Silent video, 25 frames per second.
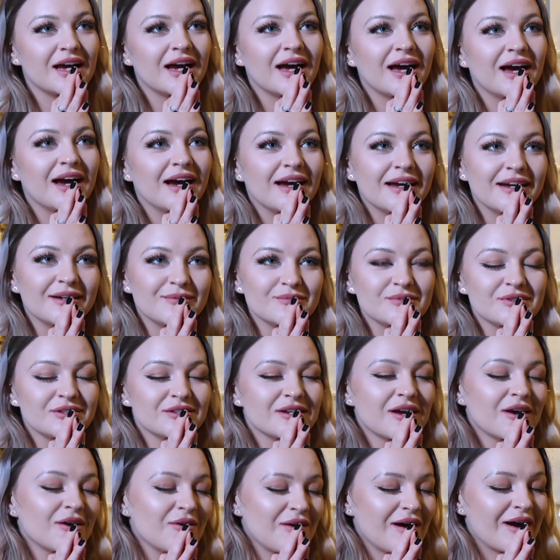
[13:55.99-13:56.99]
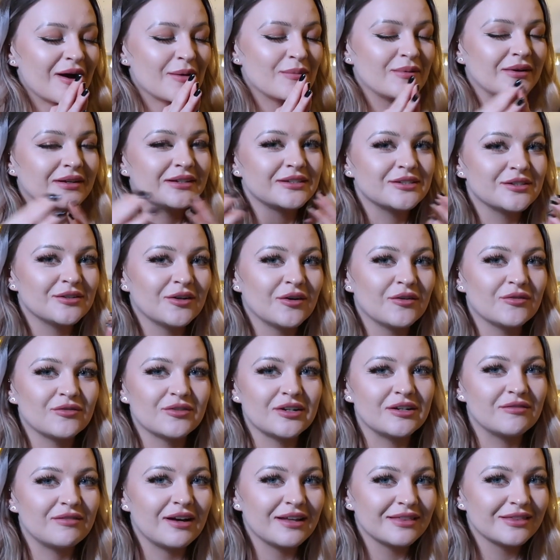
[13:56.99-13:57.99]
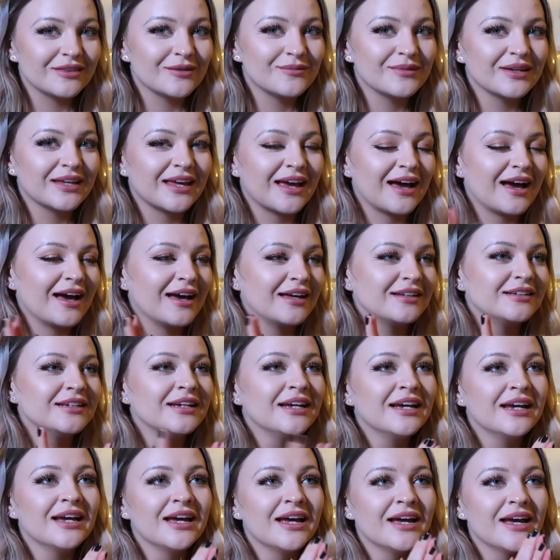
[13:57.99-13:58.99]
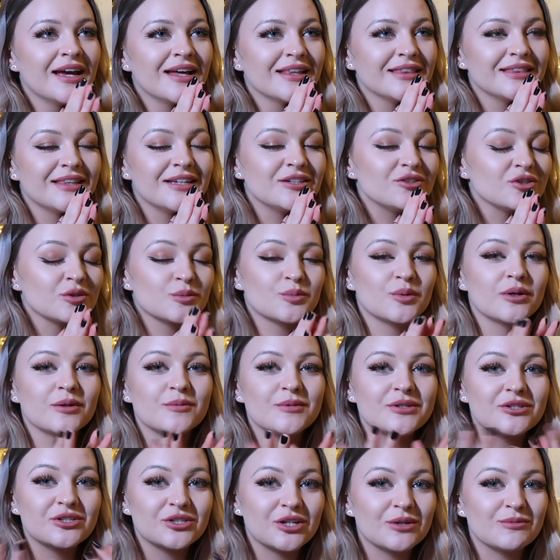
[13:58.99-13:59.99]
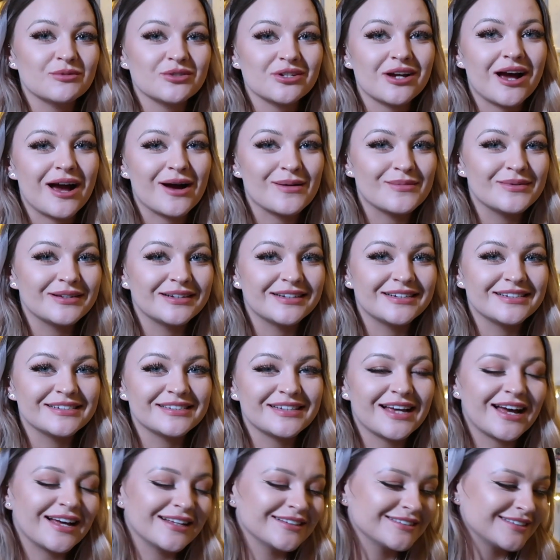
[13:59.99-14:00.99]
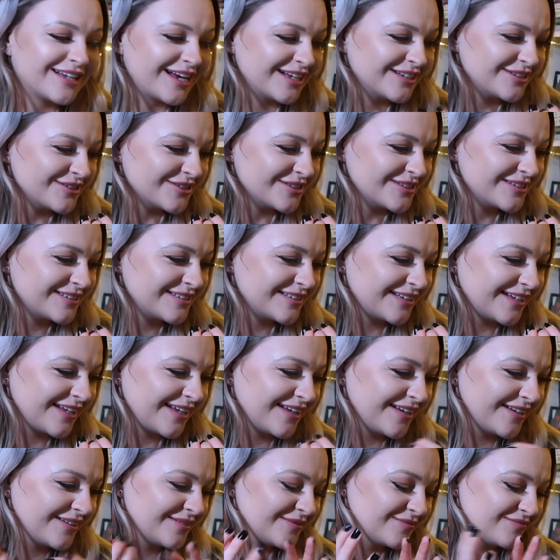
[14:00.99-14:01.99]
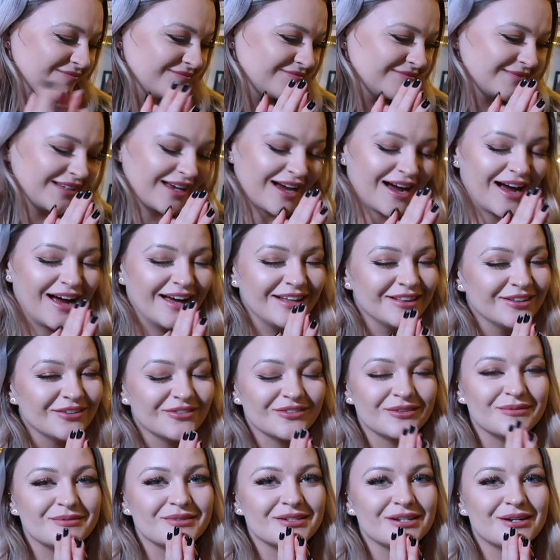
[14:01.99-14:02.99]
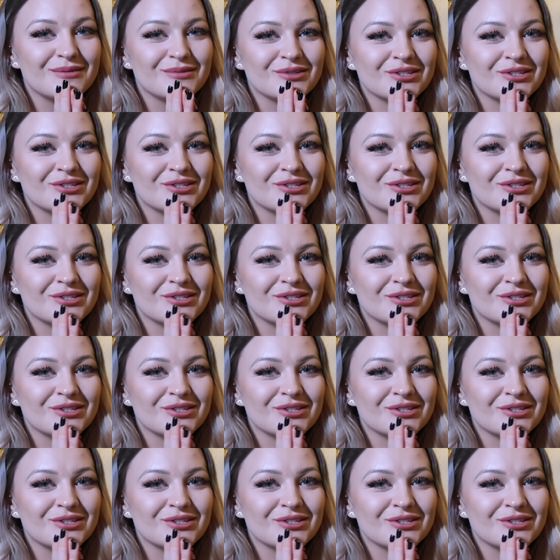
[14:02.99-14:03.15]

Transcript: I am so happy to have reread them again they just bring me so much happiness and I just yeah I love them so